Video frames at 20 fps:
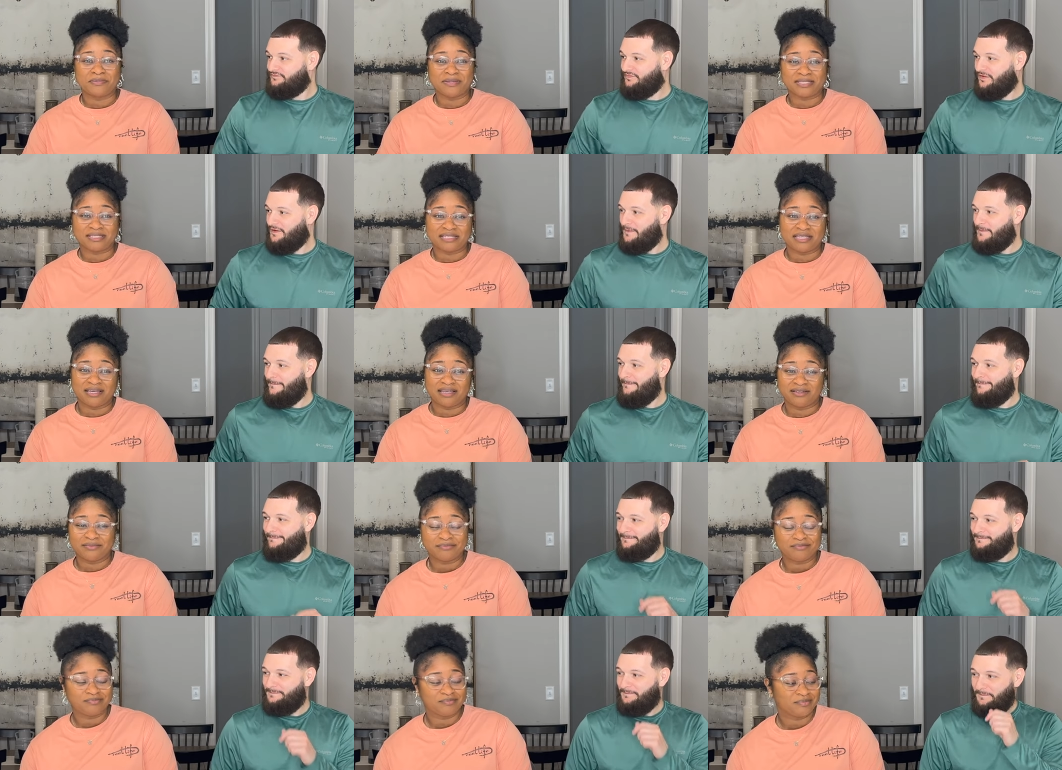Speaker 1: biscuit,
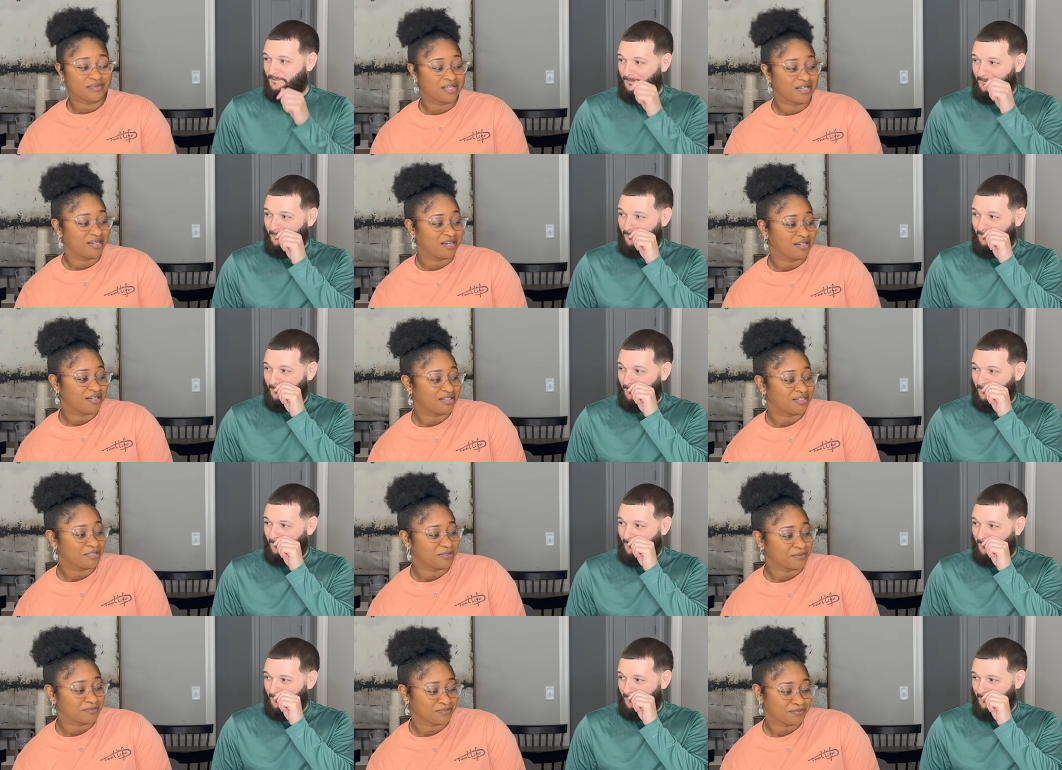
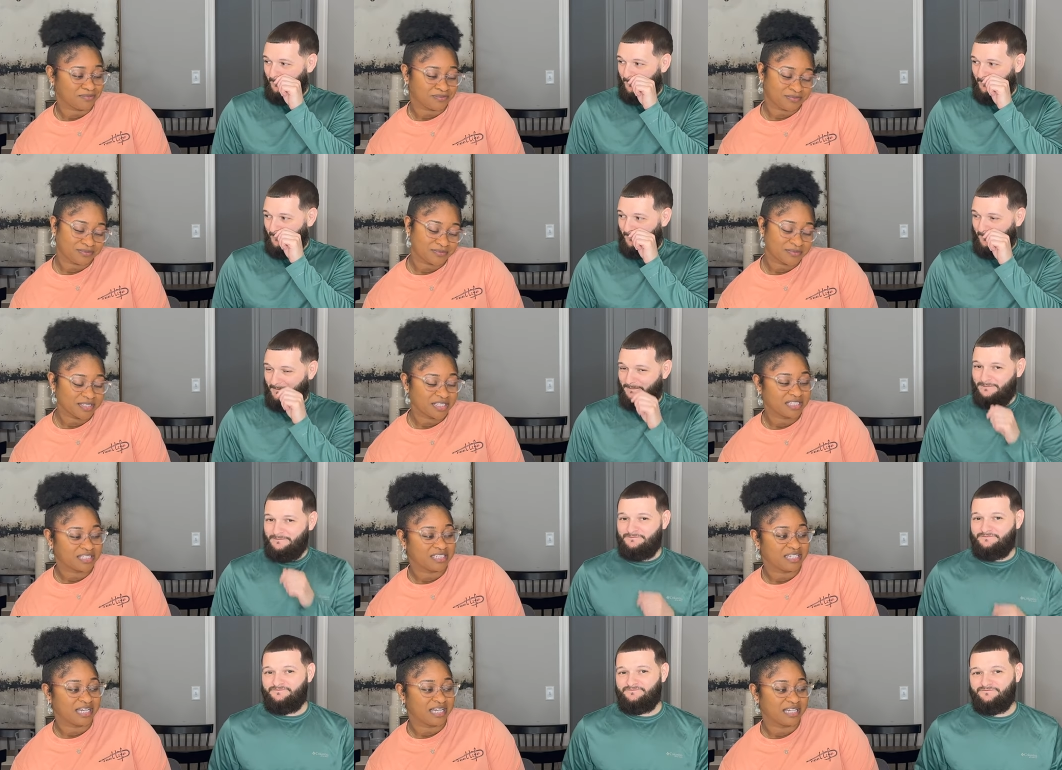um,
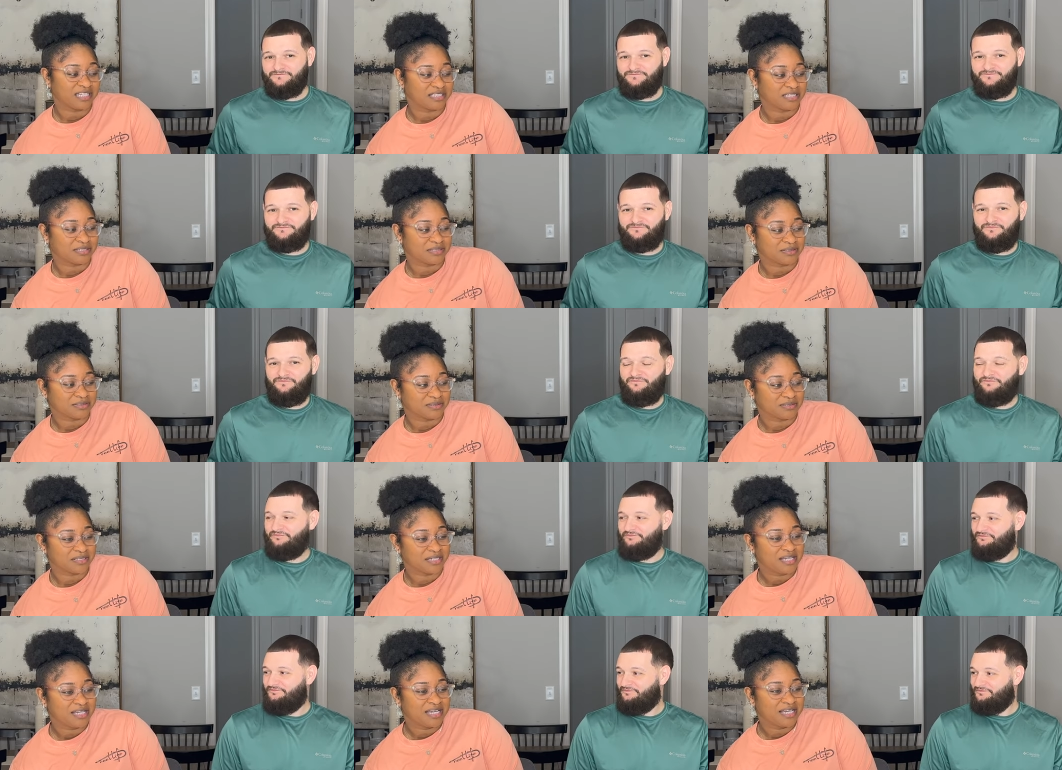Daniel
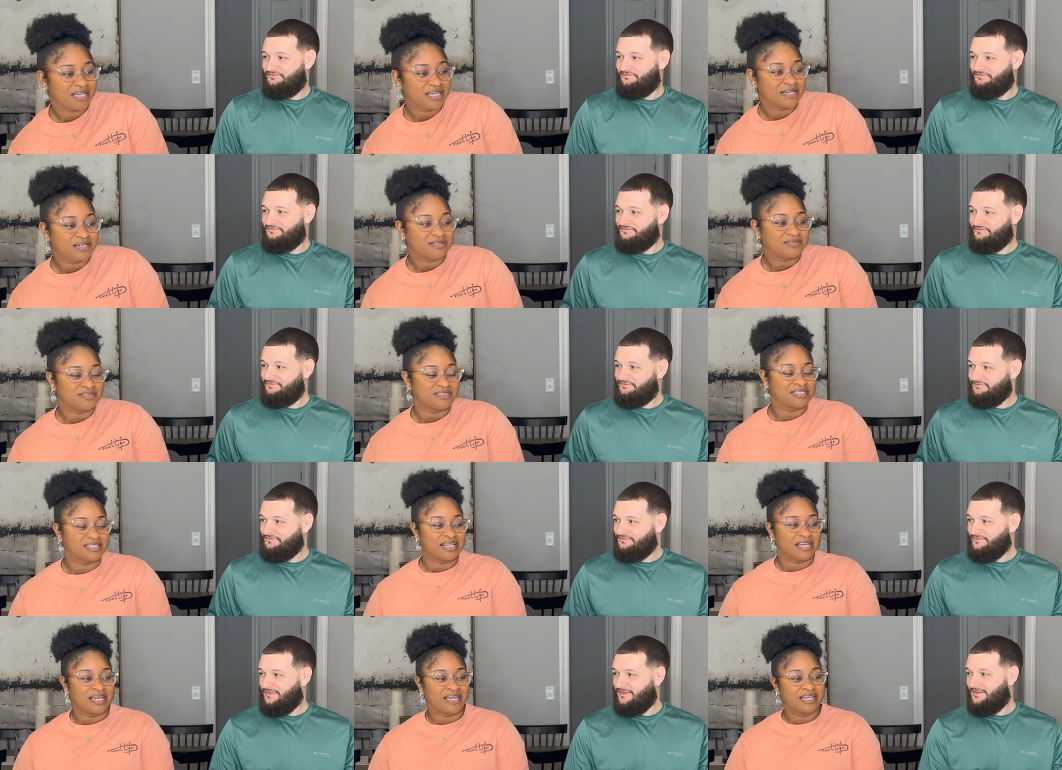was
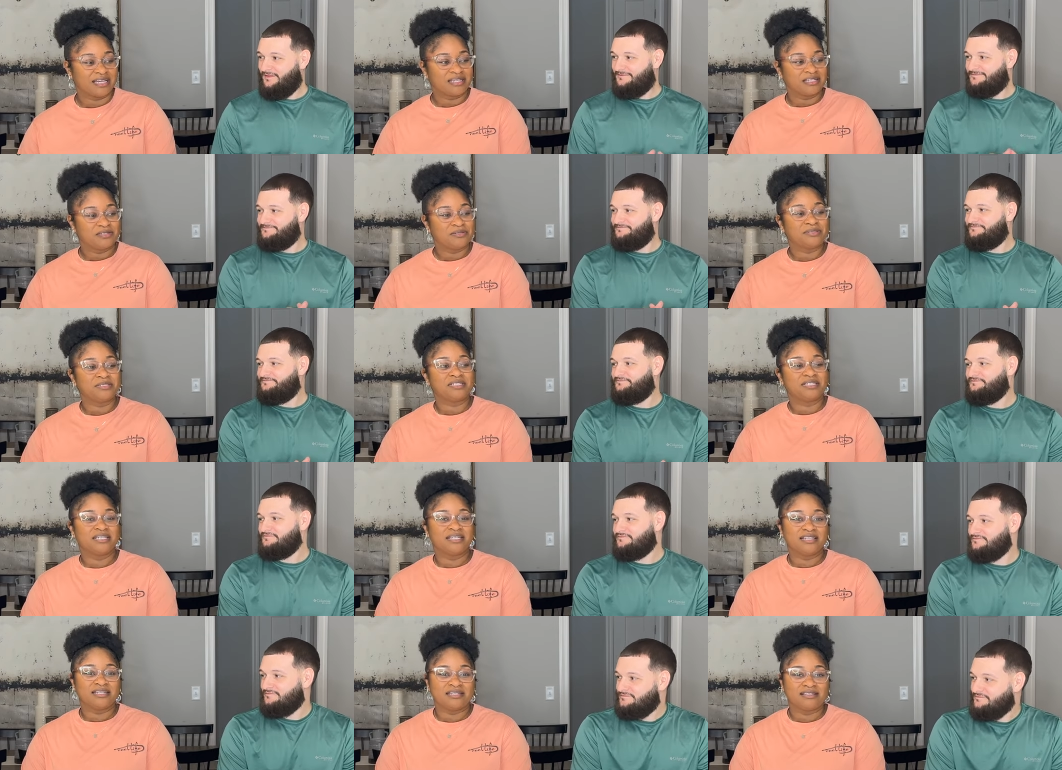like, you should
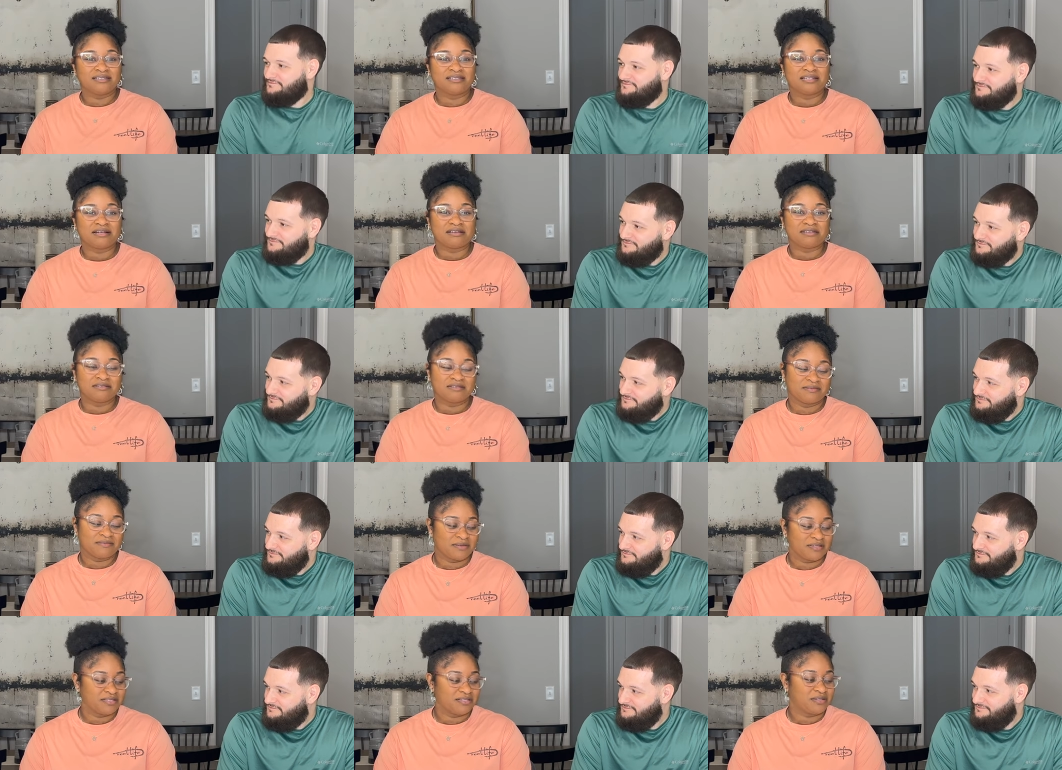get sausage
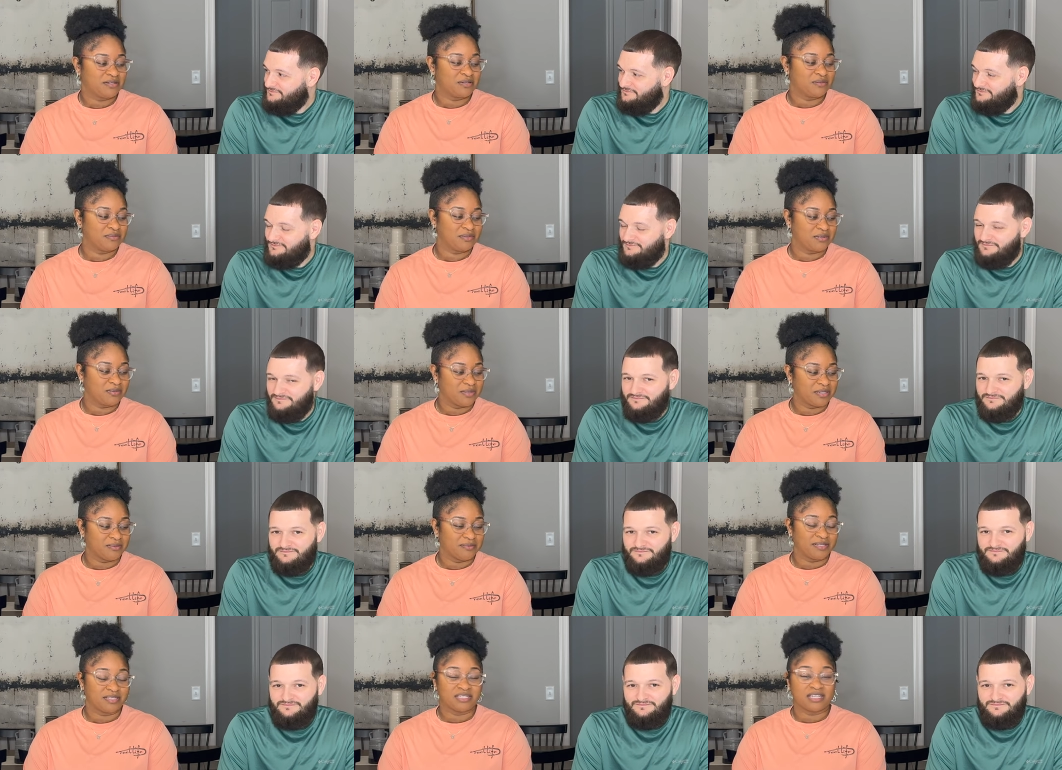biscuit on Bo-Berry
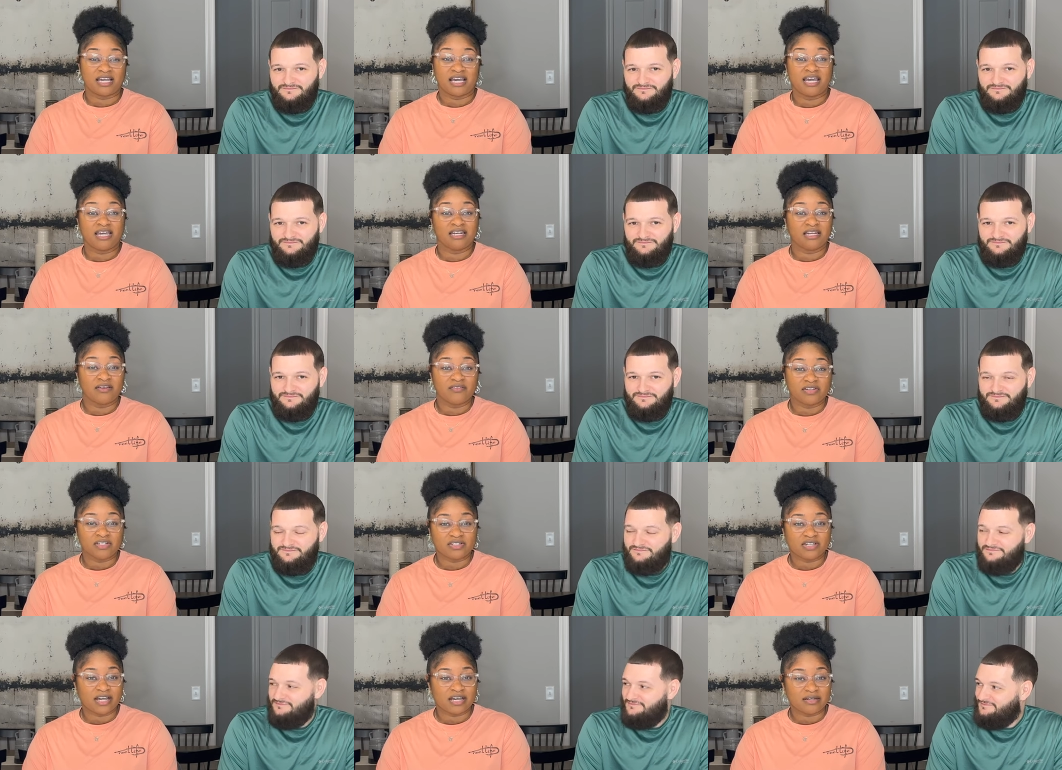biscuit. I had never
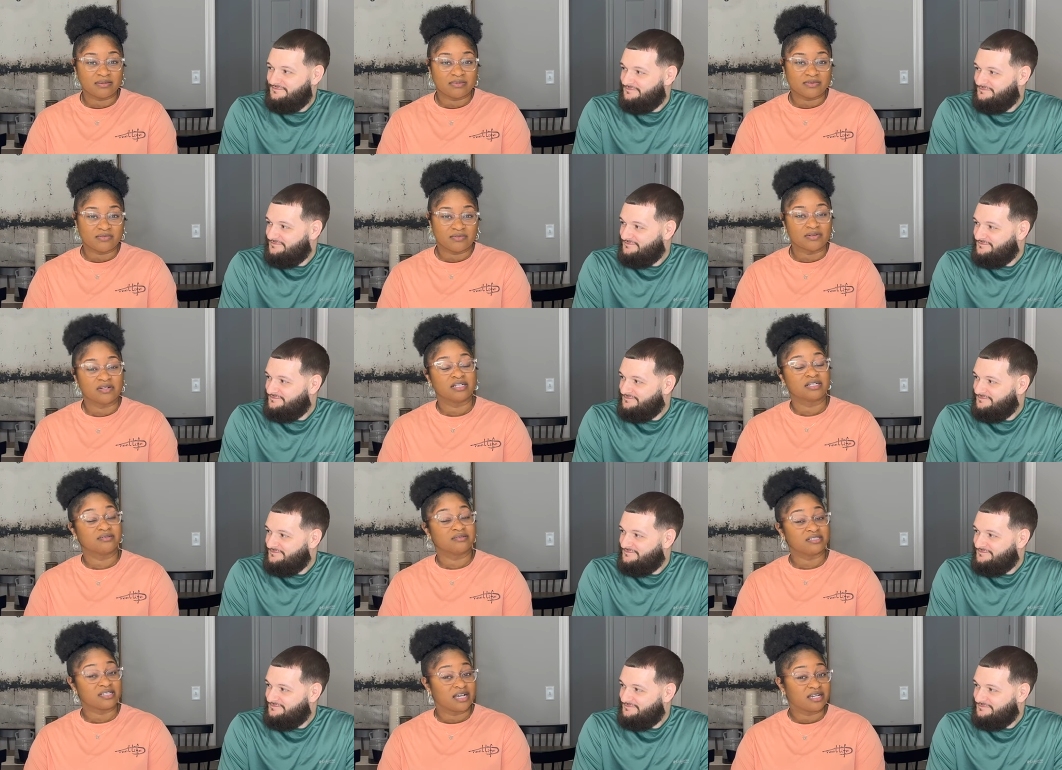tried it before, and it
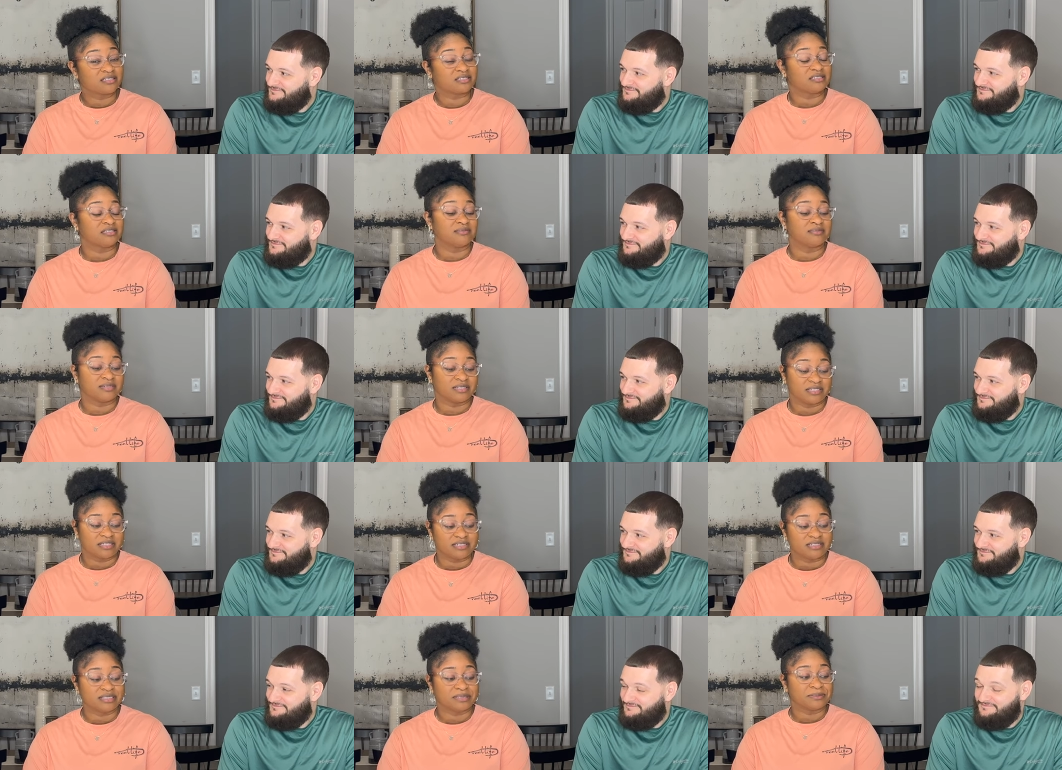was actually pretty
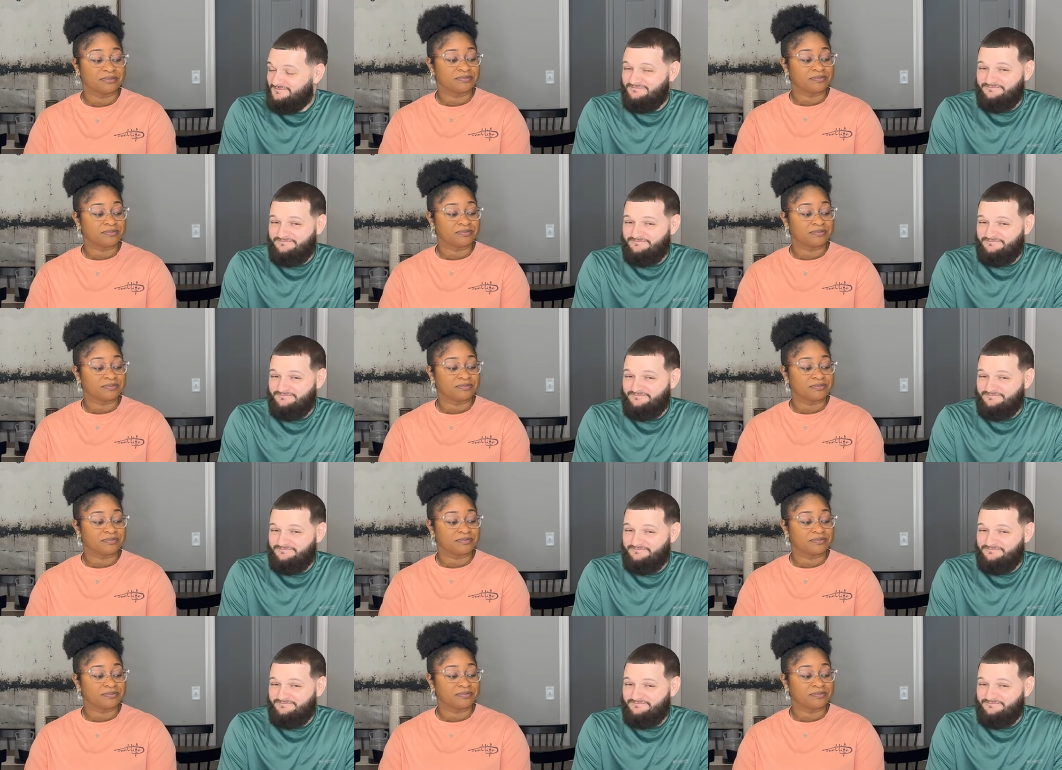good.